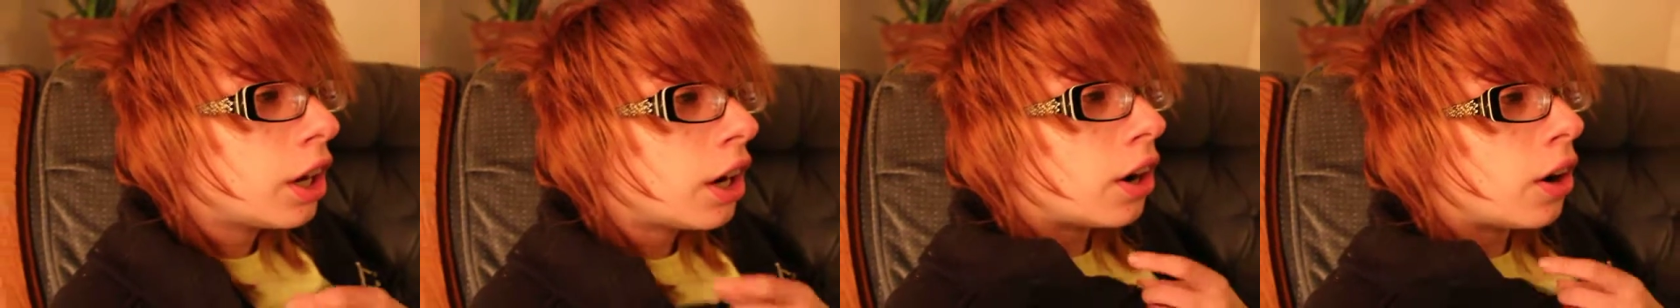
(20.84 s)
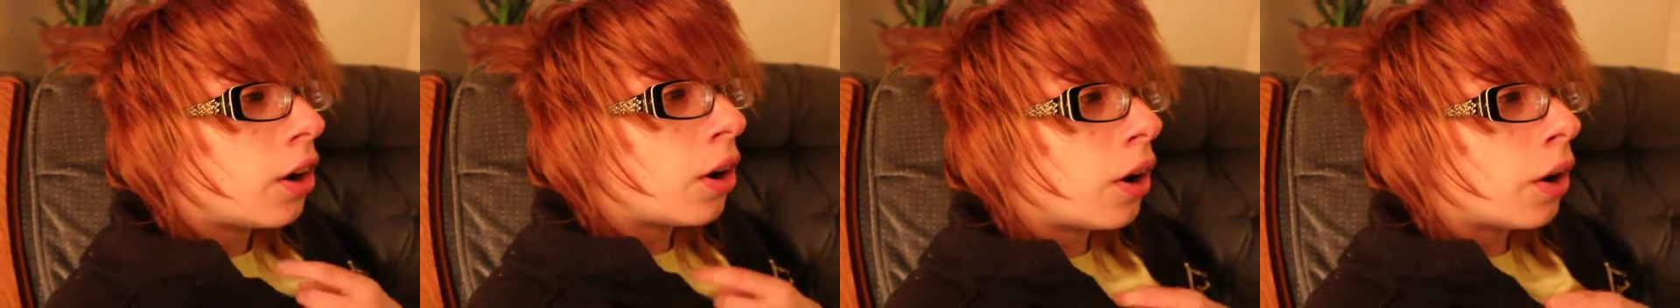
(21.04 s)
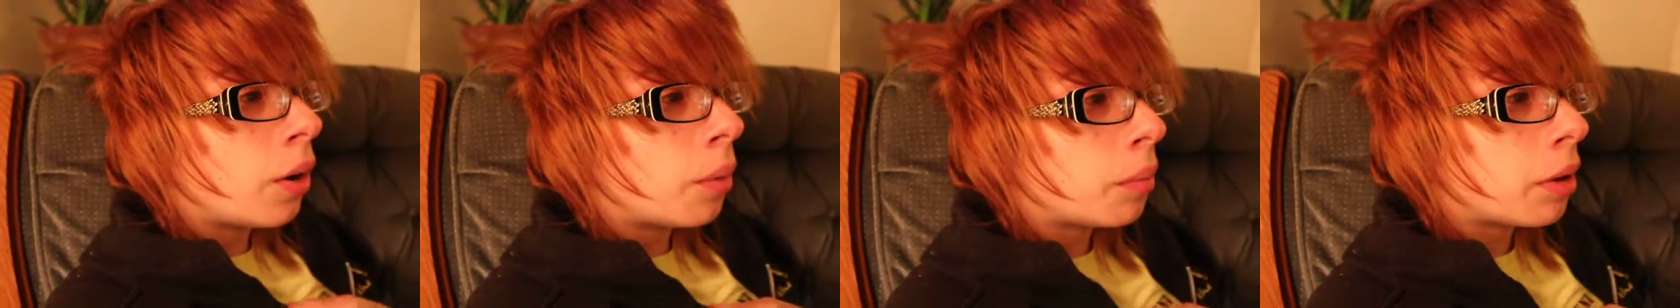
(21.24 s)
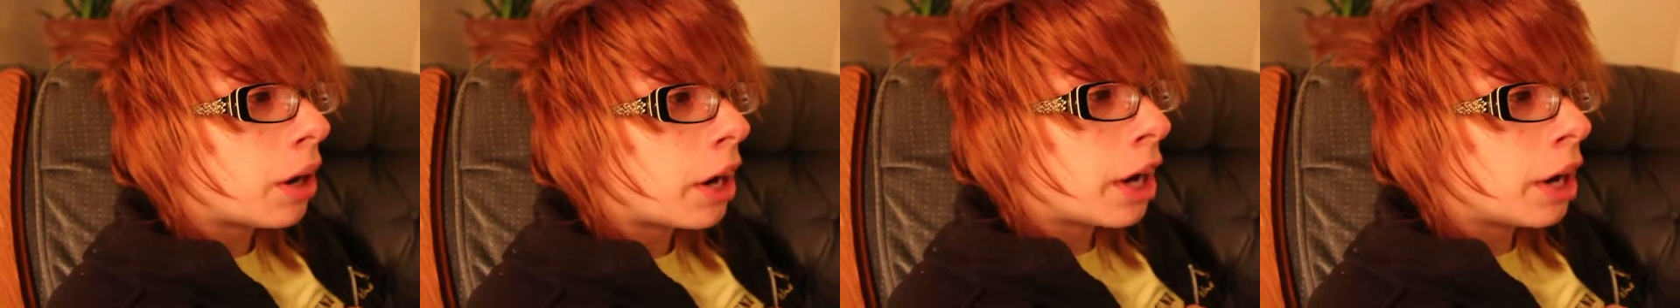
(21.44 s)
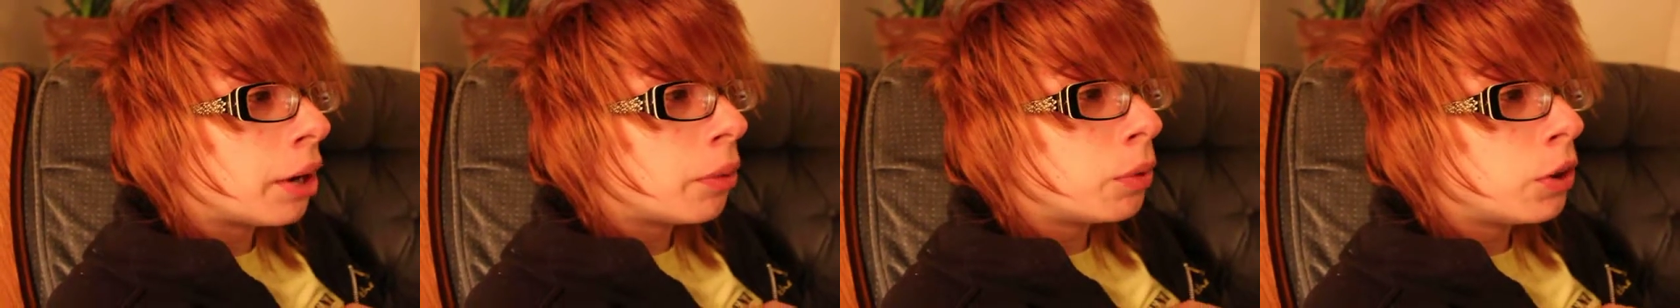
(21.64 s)
um,
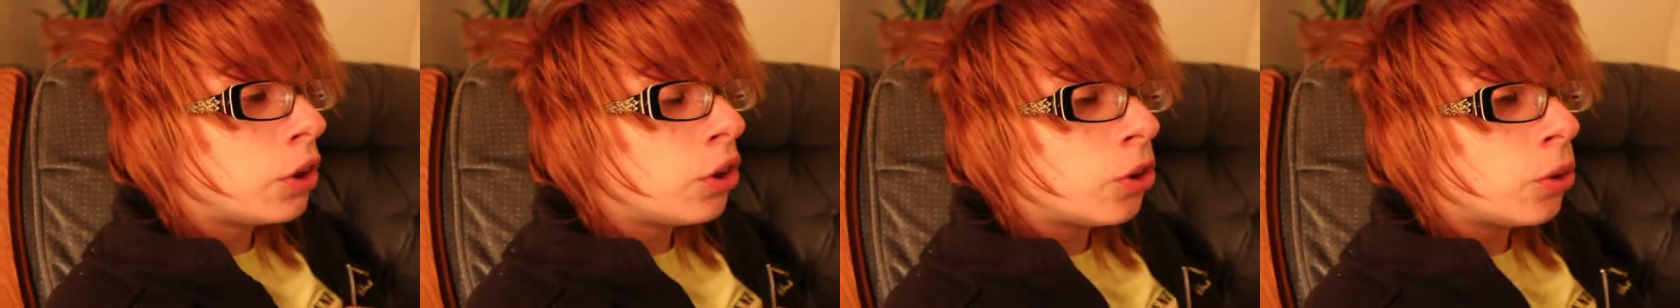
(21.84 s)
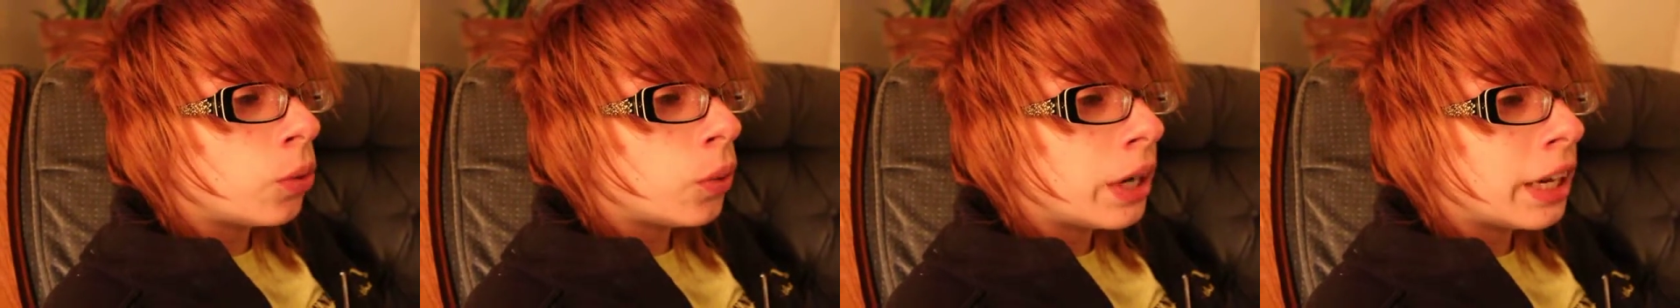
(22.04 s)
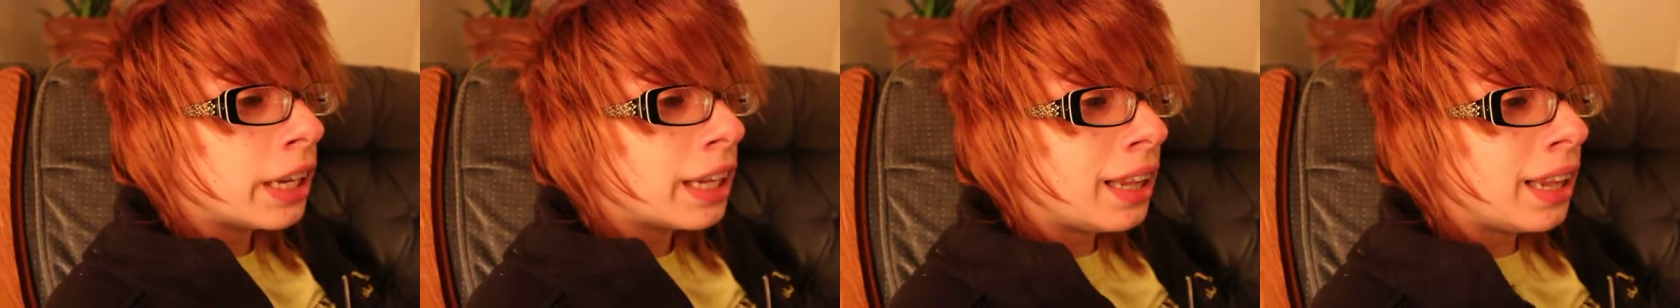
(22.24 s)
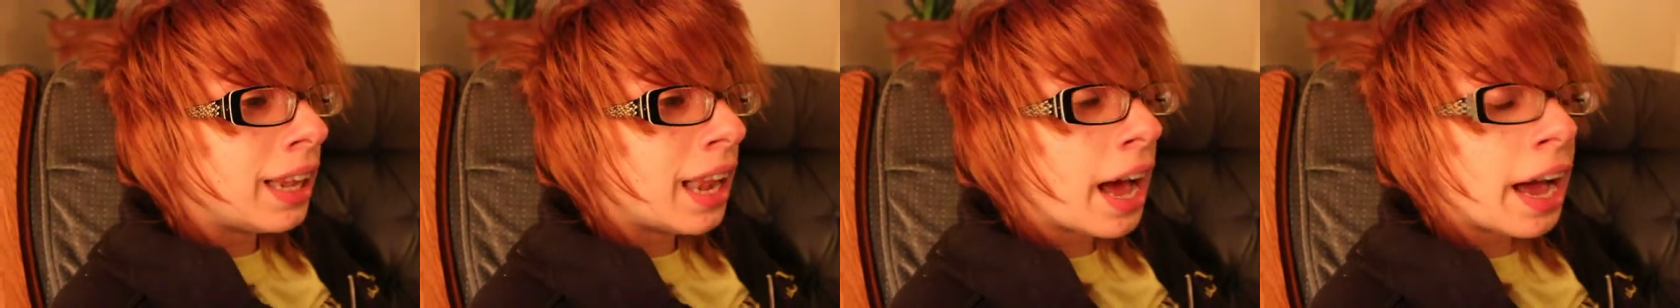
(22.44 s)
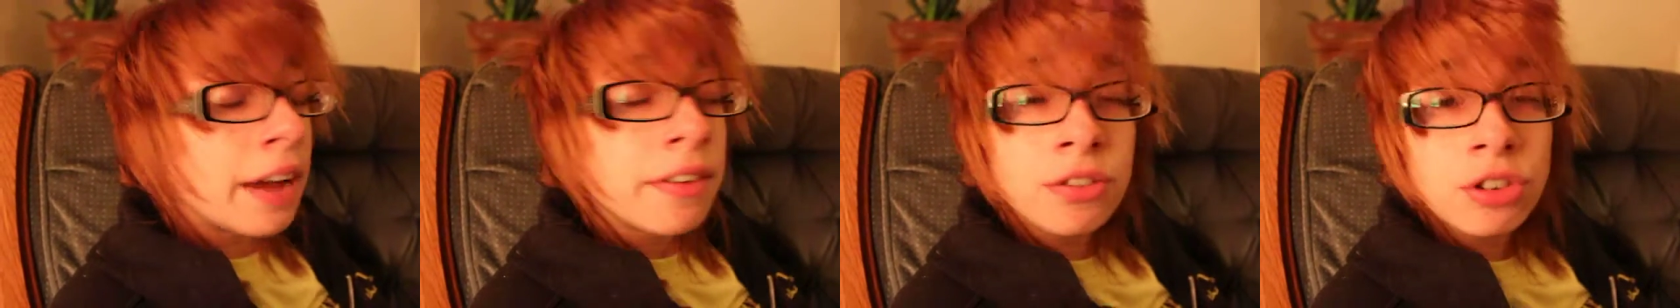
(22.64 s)
I would do a
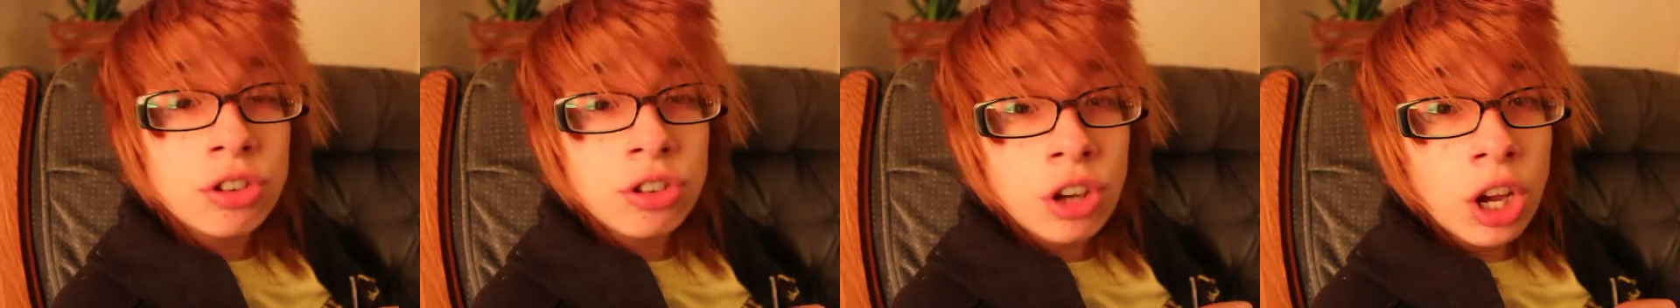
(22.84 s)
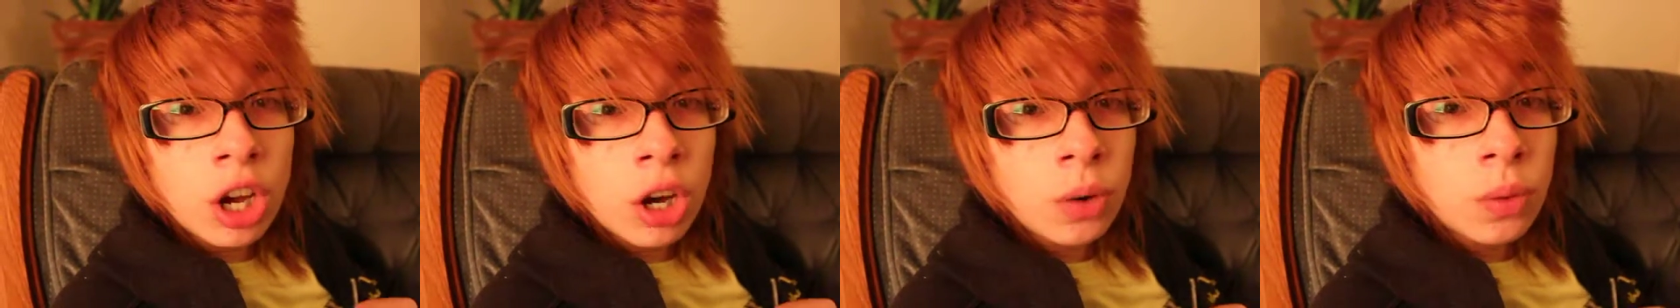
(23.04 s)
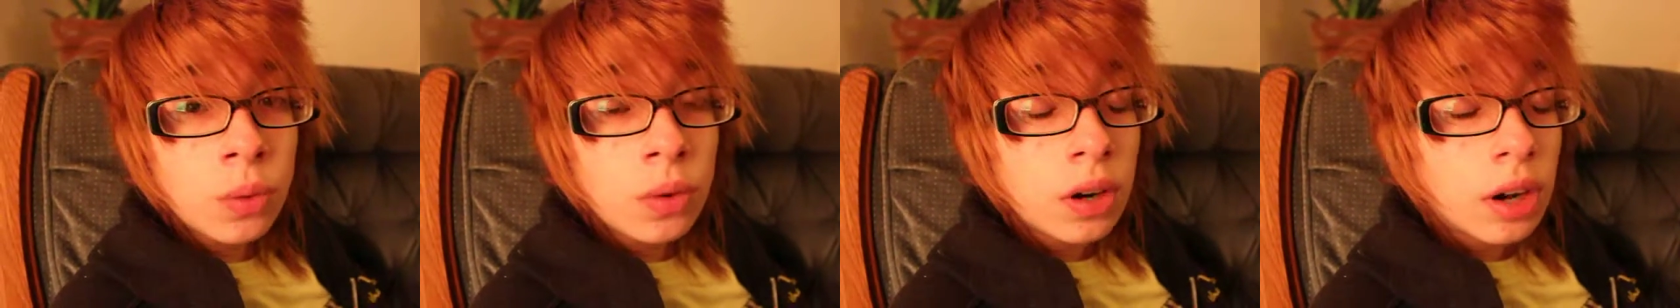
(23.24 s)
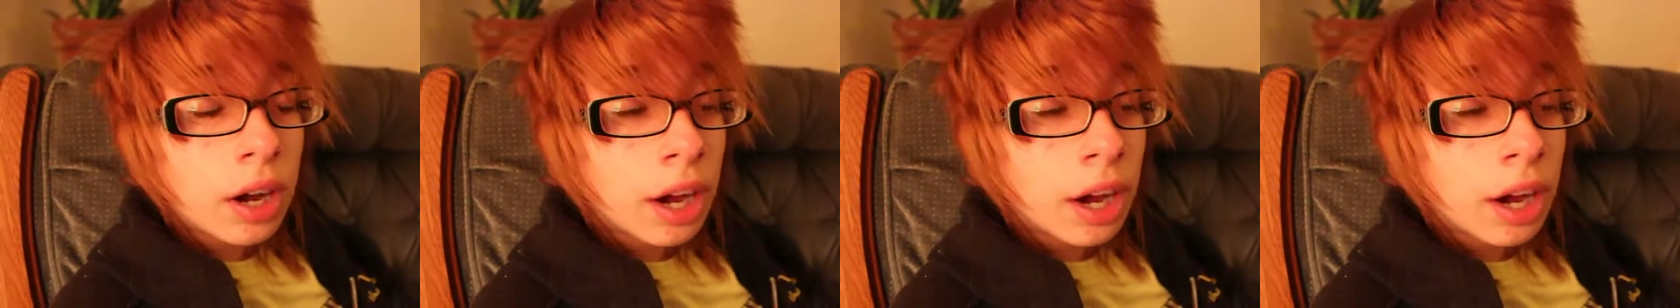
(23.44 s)
live show.